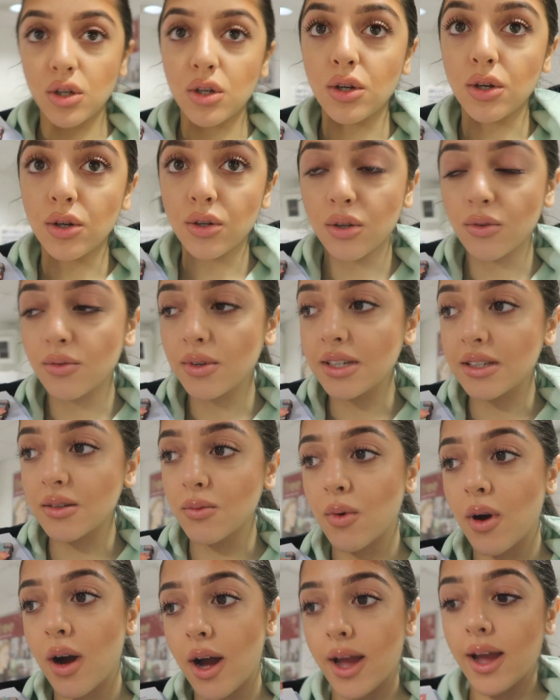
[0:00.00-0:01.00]
So the
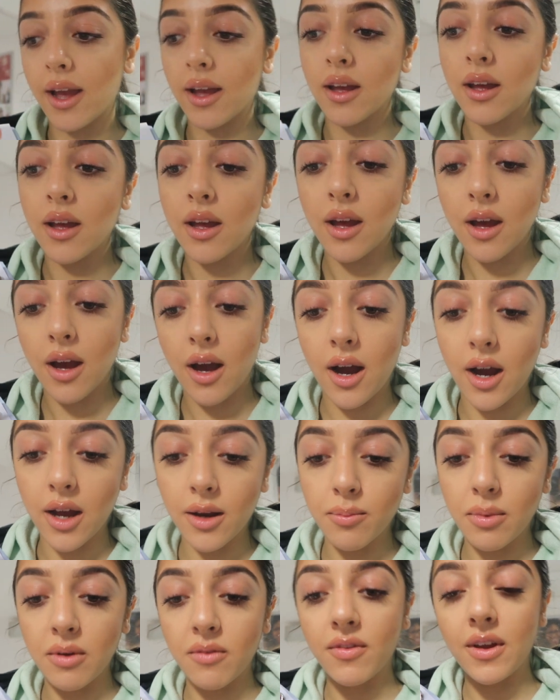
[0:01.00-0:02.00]
reason why
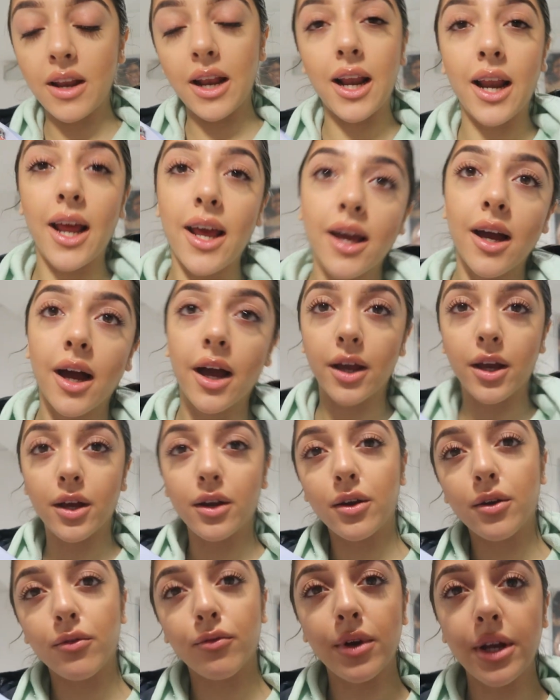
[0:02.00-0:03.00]
I'd been feeling like I
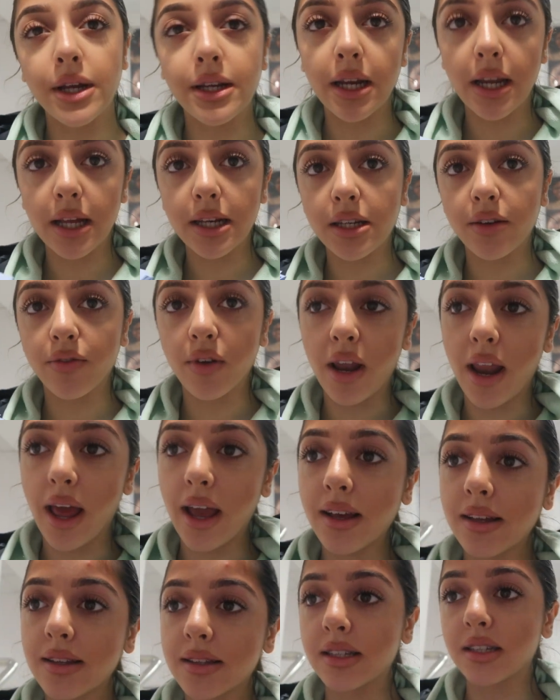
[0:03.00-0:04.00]
can read at like different
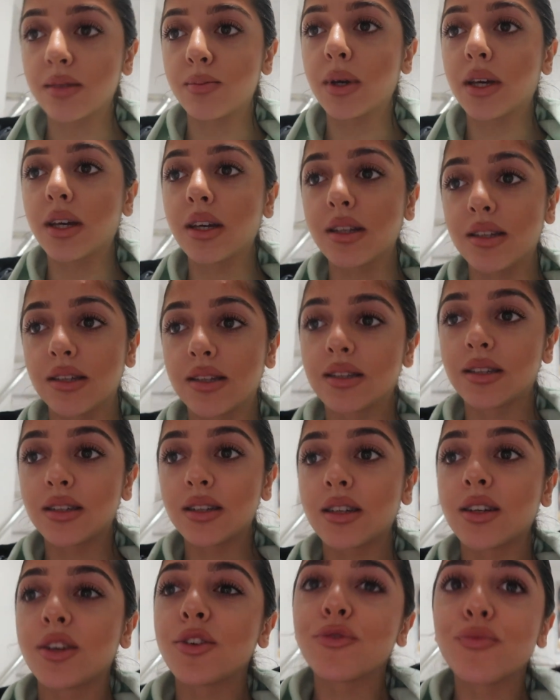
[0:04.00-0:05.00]
lengths is because
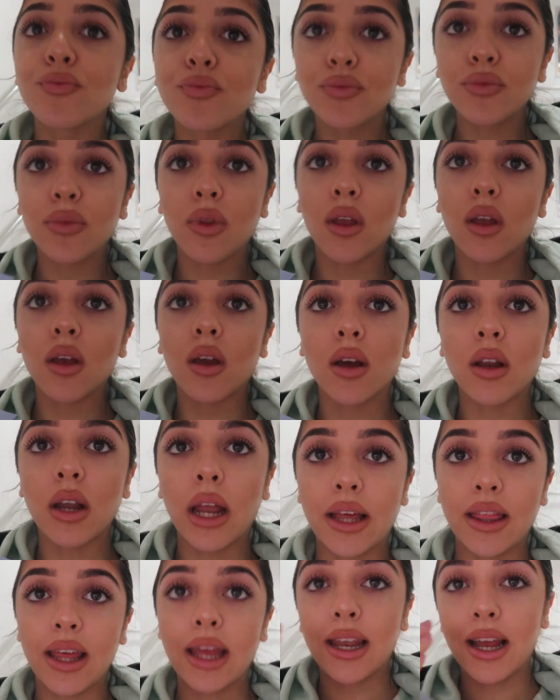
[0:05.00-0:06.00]

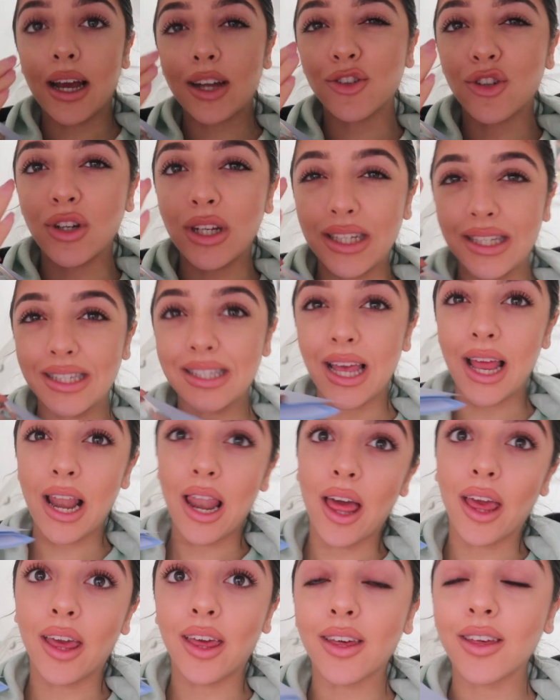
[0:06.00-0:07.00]
like they naturally
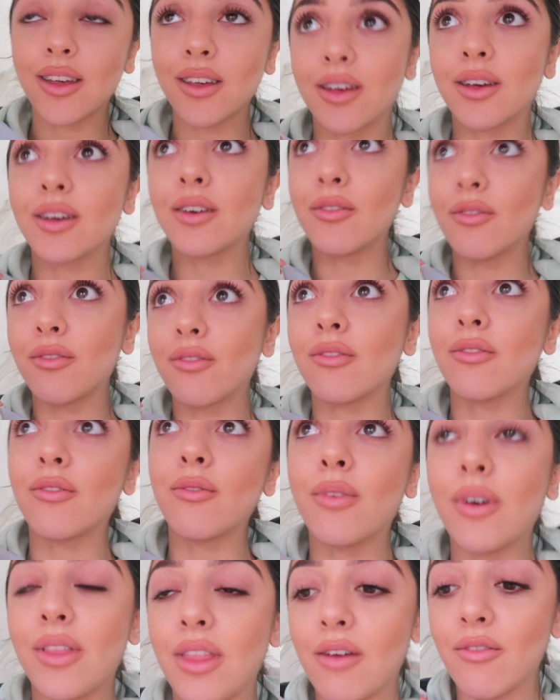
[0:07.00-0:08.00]
sit like
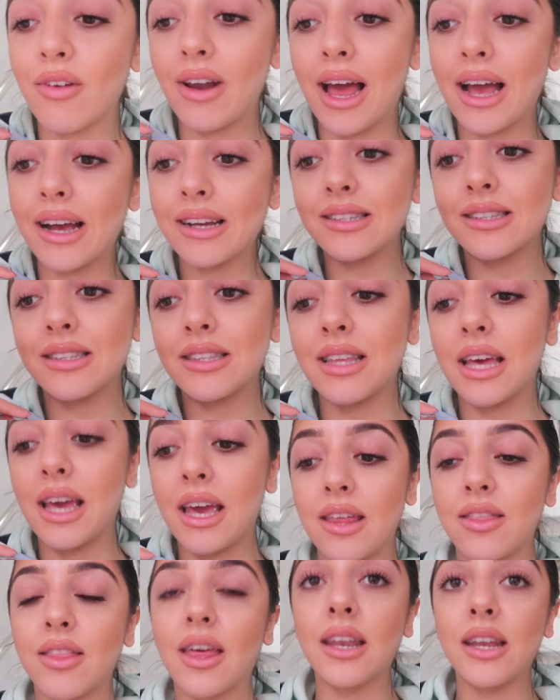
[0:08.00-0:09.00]
when they relax,
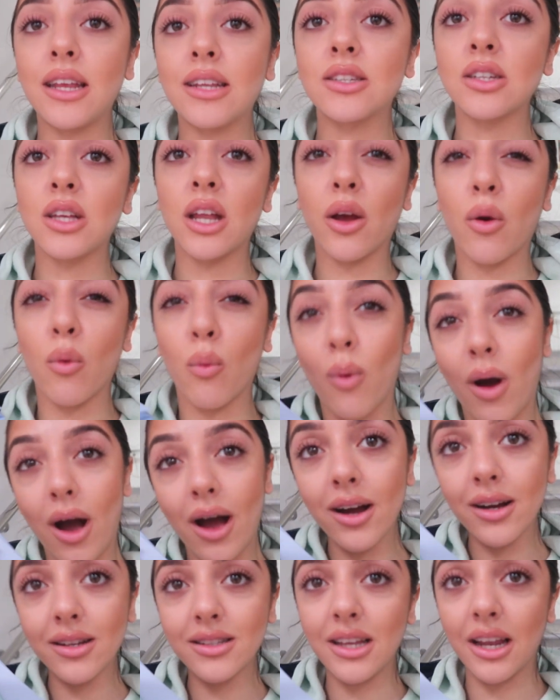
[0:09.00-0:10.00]
they need to like
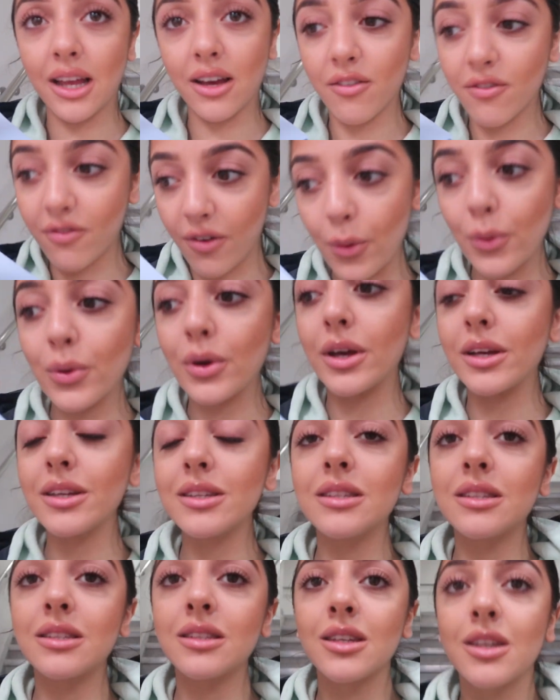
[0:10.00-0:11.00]
work to like
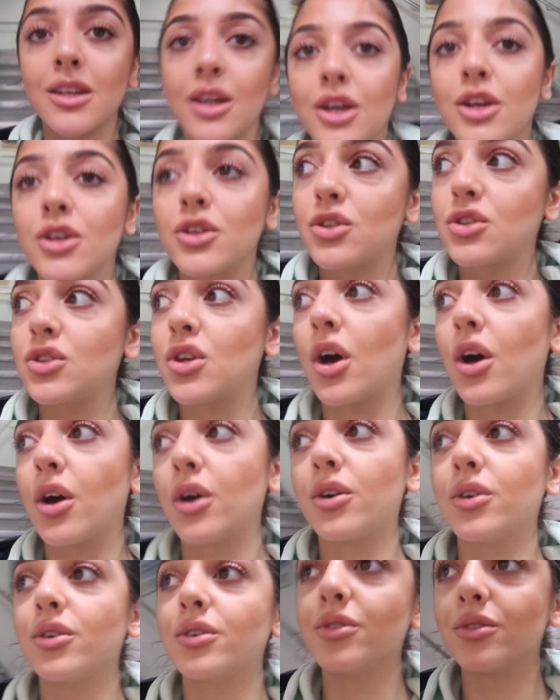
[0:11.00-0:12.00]
focus.
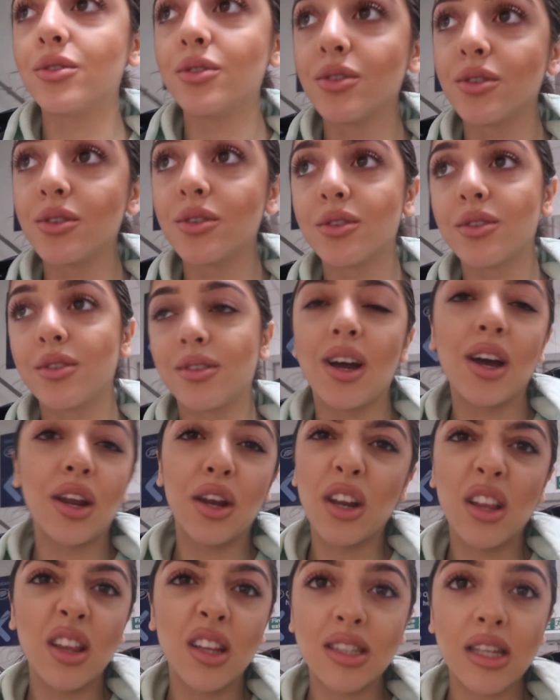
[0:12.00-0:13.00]
So I
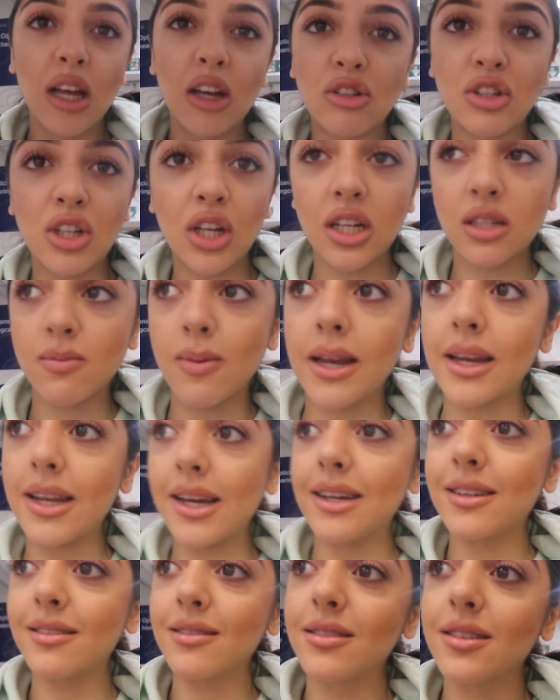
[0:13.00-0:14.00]
don't know, that's how she explained
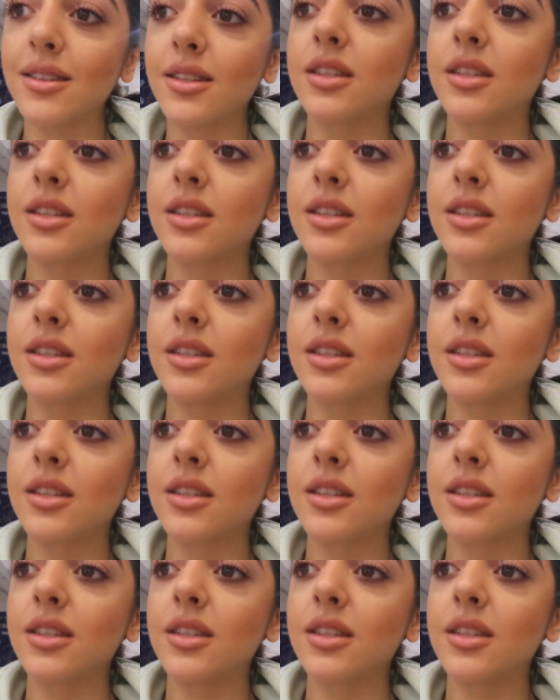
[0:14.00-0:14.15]
it.